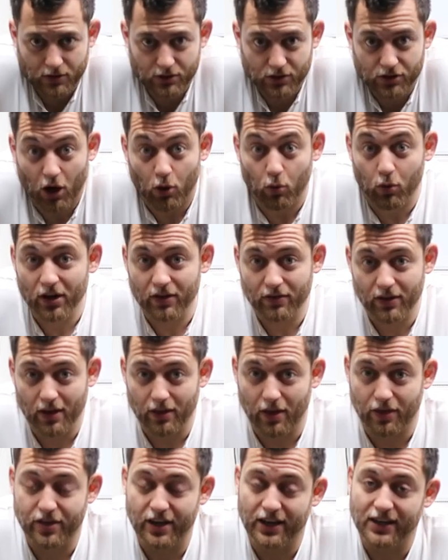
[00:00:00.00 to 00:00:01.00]
So one of the
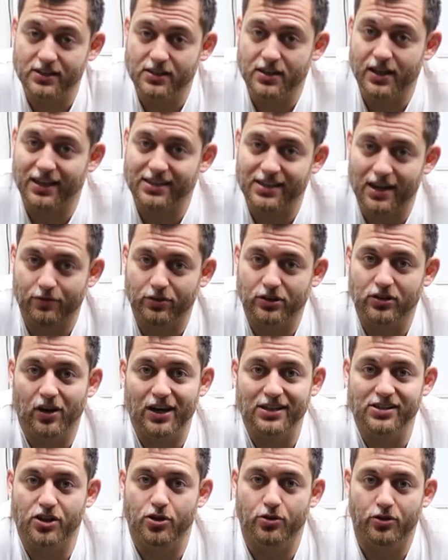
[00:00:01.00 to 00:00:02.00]
other things that is
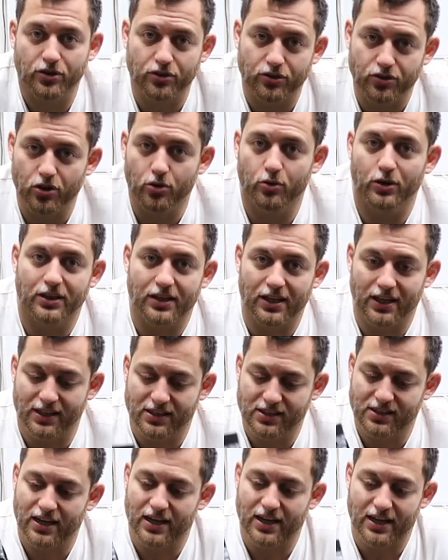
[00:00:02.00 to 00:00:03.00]
advertised that you can do with
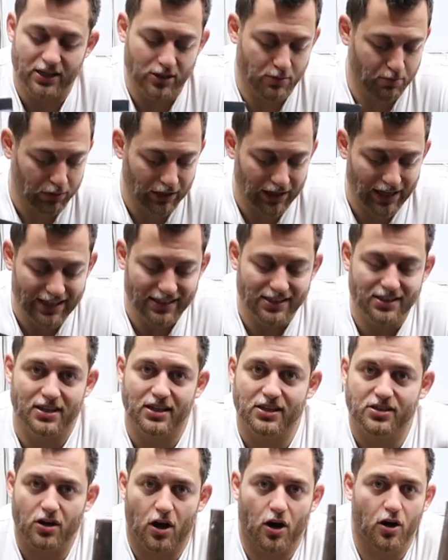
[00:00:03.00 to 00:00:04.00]
this is place
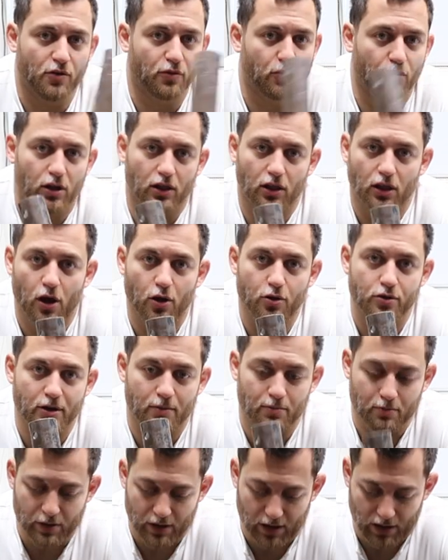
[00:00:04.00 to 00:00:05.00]
this over a
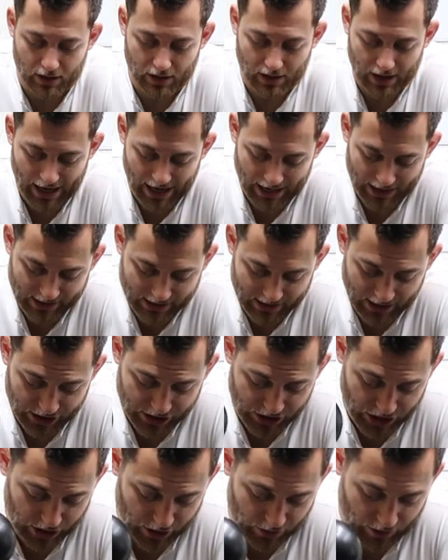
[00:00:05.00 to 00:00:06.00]
loading pin and
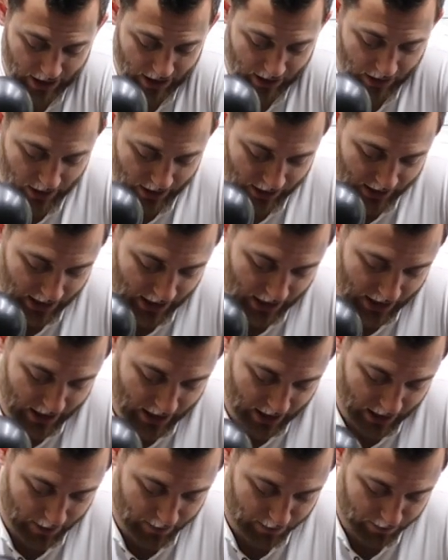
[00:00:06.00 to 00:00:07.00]
essentially create like
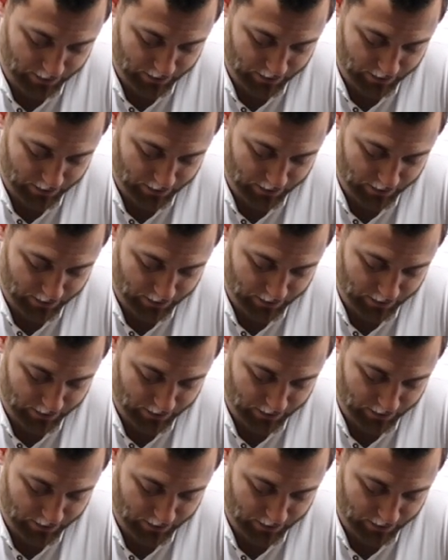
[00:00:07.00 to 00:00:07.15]
a